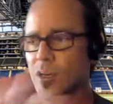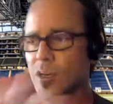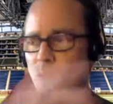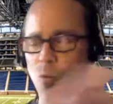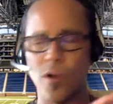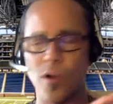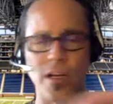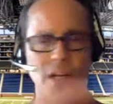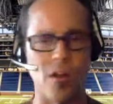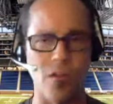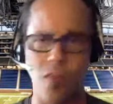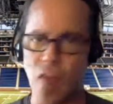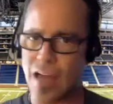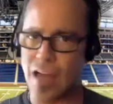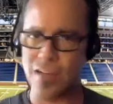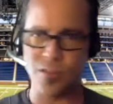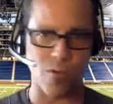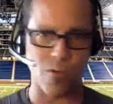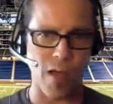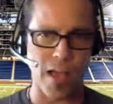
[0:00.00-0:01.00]
we're going to go a
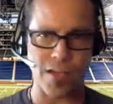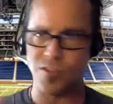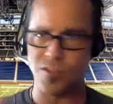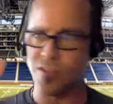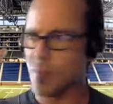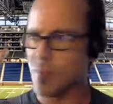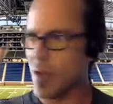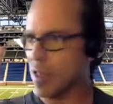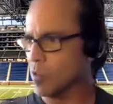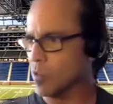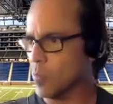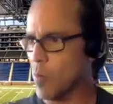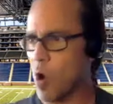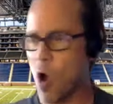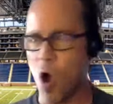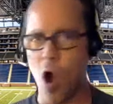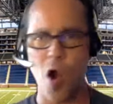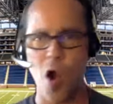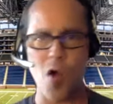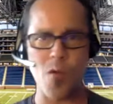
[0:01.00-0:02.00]
lot of directions about
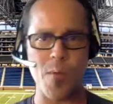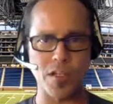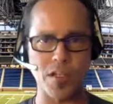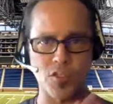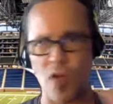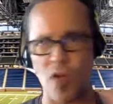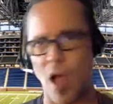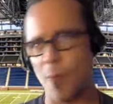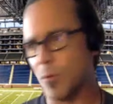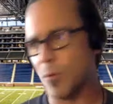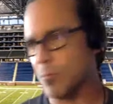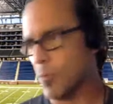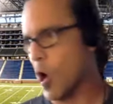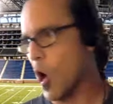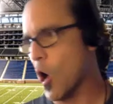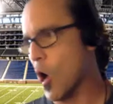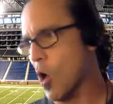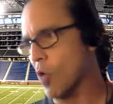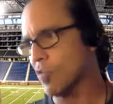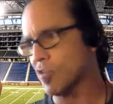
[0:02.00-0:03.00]
Lamar, about dropping
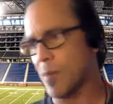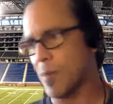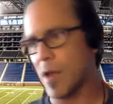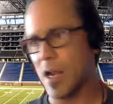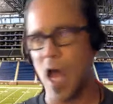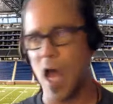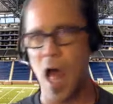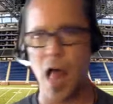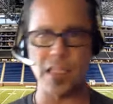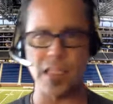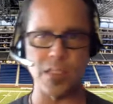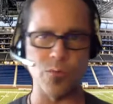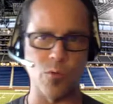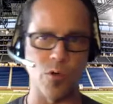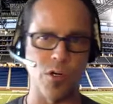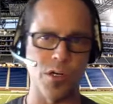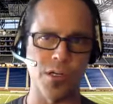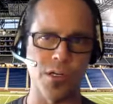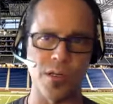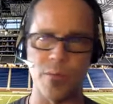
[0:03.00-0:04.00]
balls, about
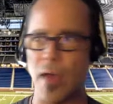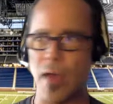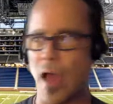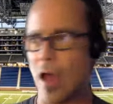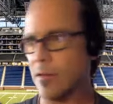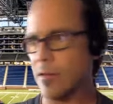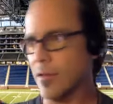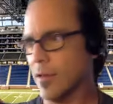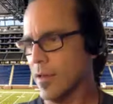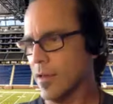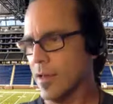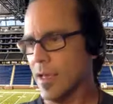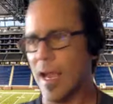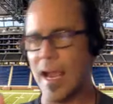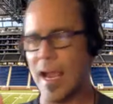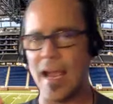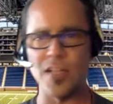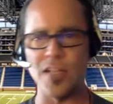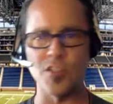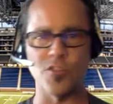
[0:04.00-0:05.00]
Hollywood, about
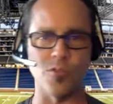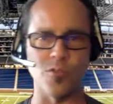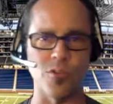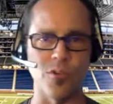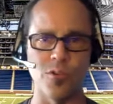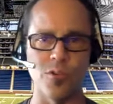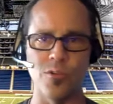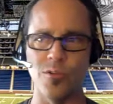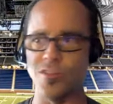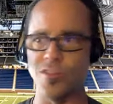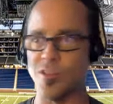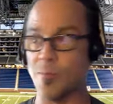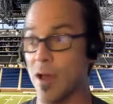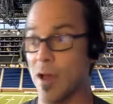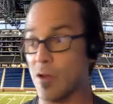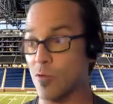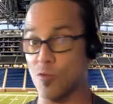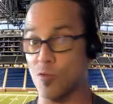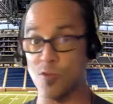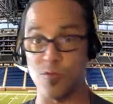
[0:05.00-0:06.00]
Andrews,
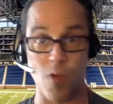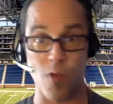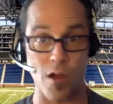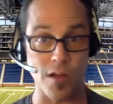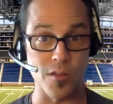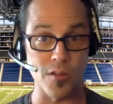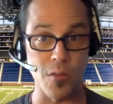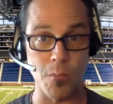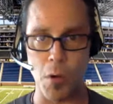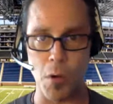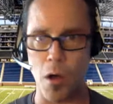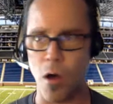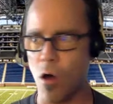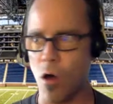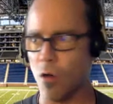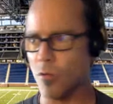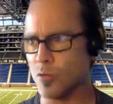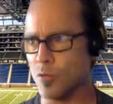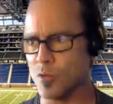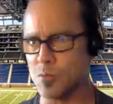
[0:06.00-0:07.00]
about who's running the
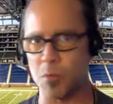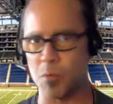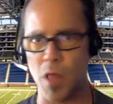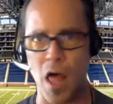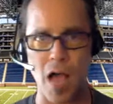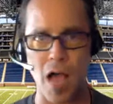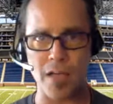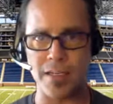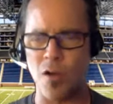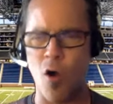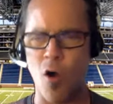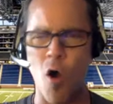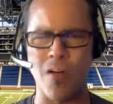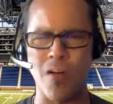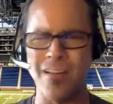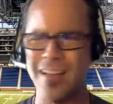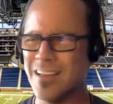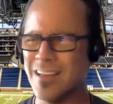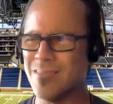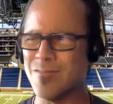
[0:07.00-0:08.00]
ball, who's blocking, all
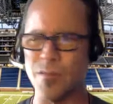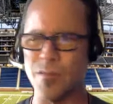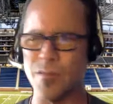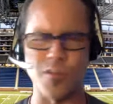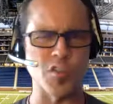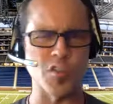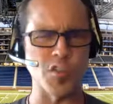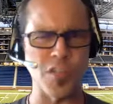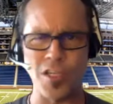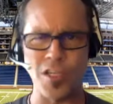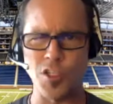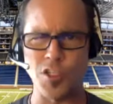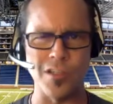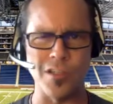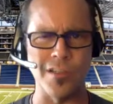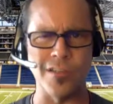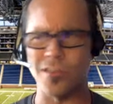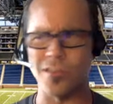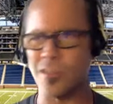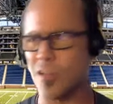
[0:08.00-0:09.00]

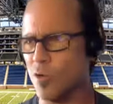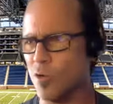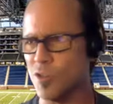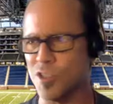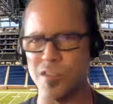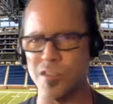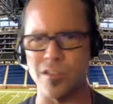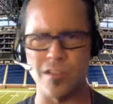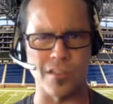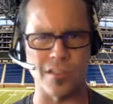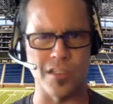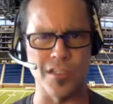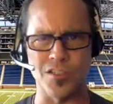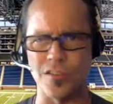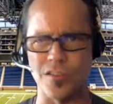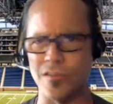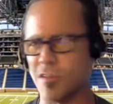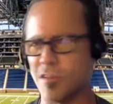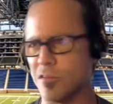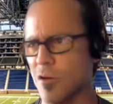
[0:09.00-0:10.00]
decisions, coaching
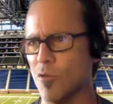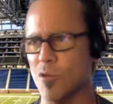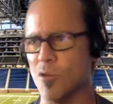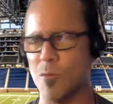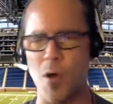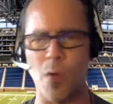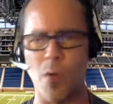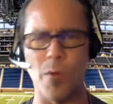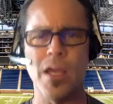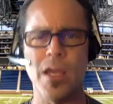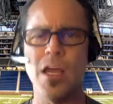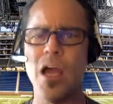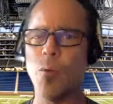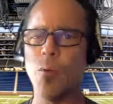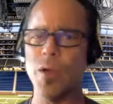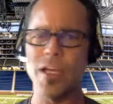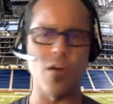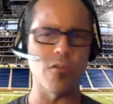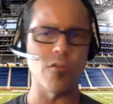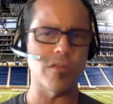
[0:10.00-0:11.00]
decisions, throwing the ball.
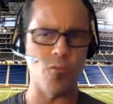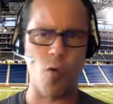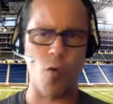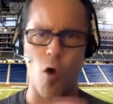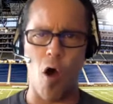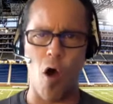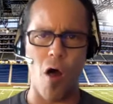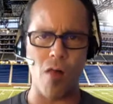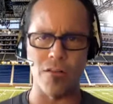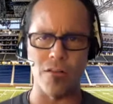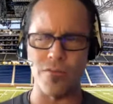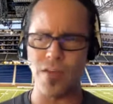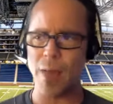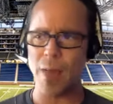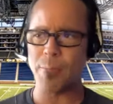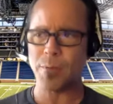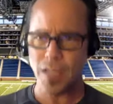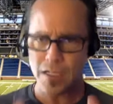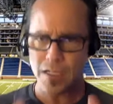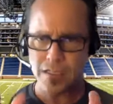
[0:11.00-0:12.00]
We can go through all of that,
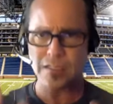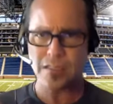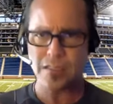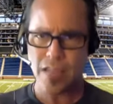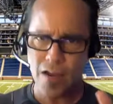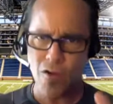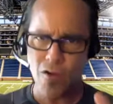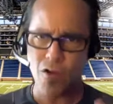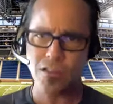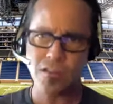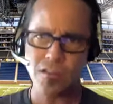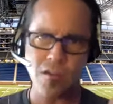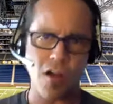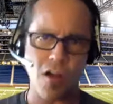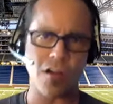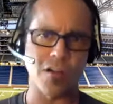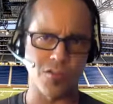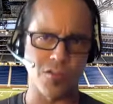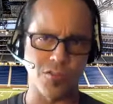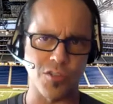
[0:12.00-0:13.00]
but let's stay on
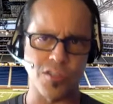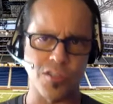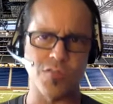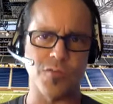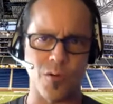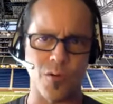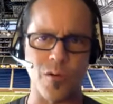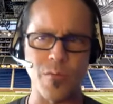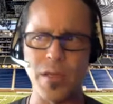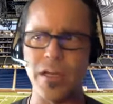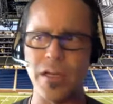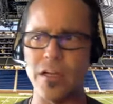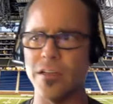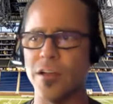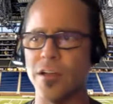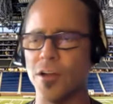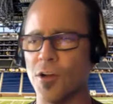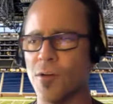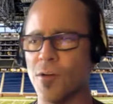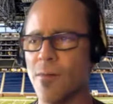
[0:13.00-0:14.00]
Tucker just for a minute
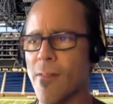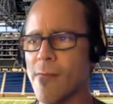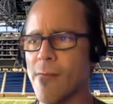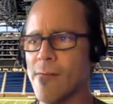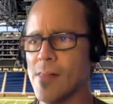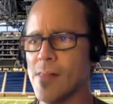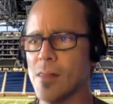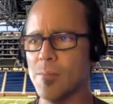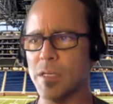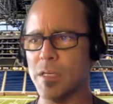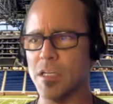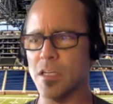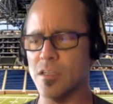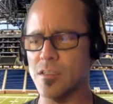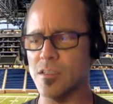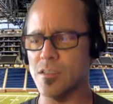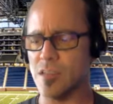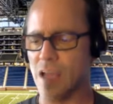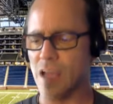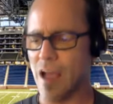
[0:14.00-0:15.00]
here,
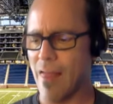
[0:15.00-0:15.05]
because